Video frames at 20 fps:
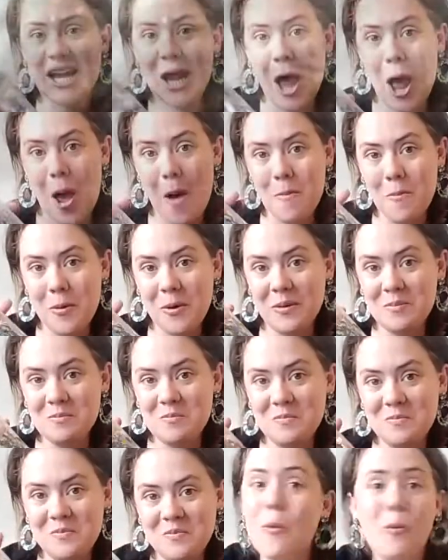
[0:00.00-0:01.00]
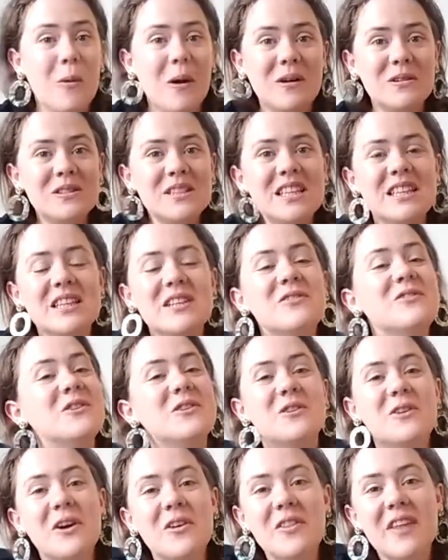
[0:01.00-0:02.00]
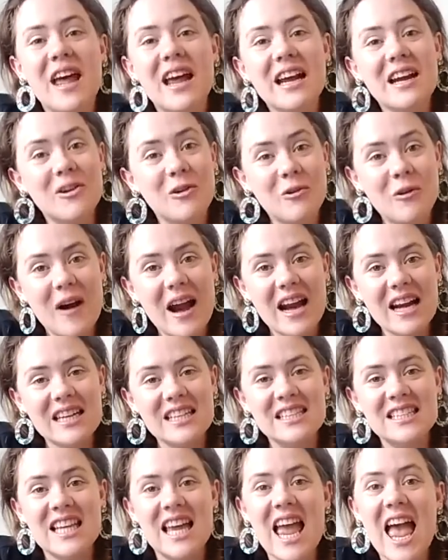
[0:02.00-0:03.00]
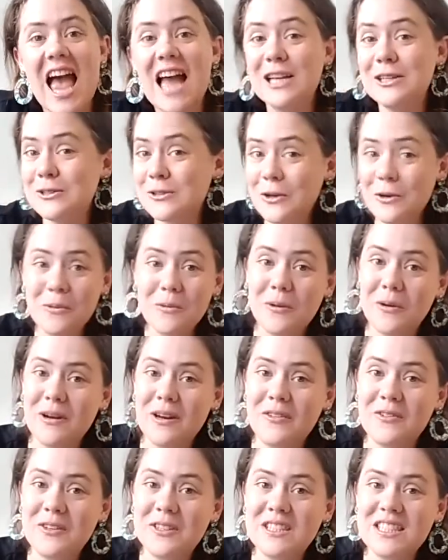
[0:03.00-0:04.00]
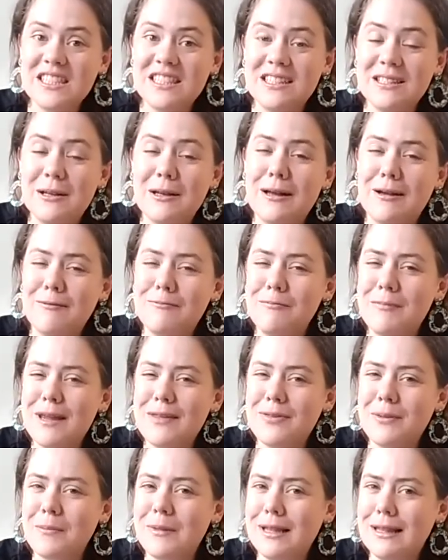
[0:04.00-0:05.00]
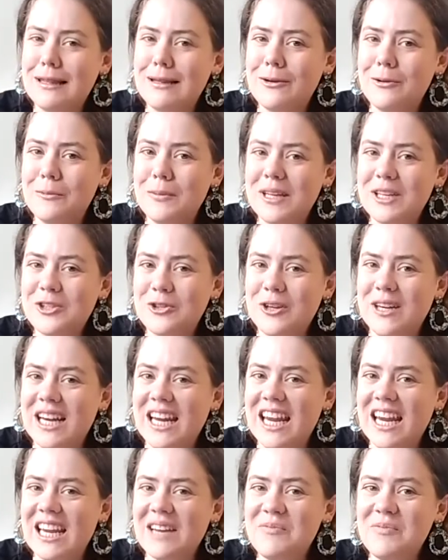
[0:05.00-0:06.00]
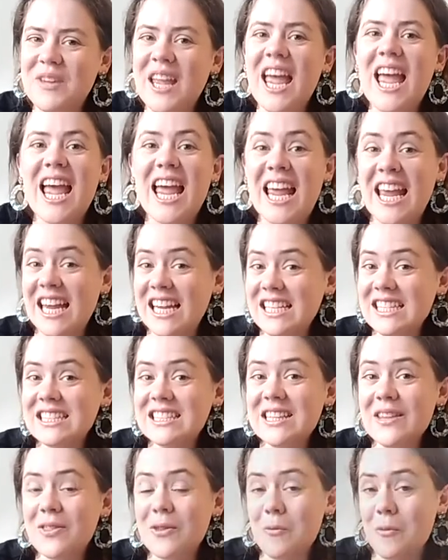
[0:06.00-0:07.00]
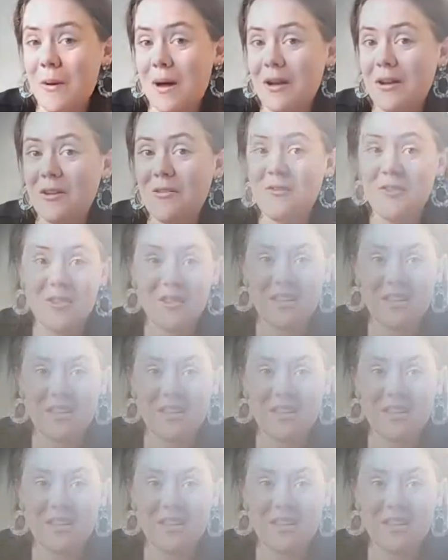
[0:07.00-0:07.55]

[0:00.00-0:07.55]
cup. Well done if you got that correct, and don't worry if you didn't, I've made them a little bit tricky. Here's the one for